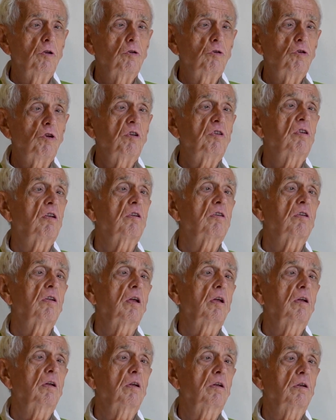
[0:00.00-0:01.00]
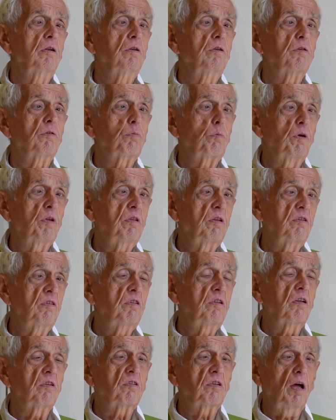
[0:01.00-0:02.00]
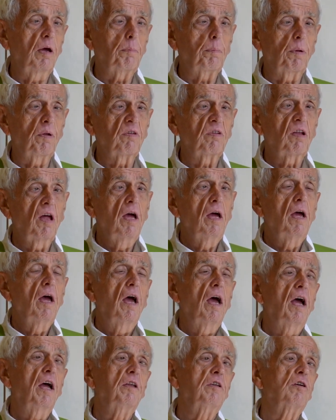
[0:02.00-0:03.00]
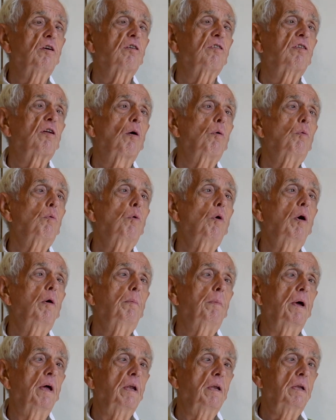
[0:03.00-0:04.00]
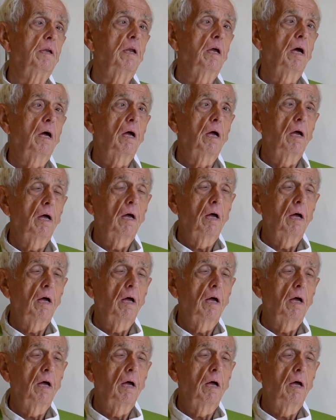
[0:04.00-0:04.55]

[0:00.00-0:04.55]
Jesus is with his disciples, and there's a woman,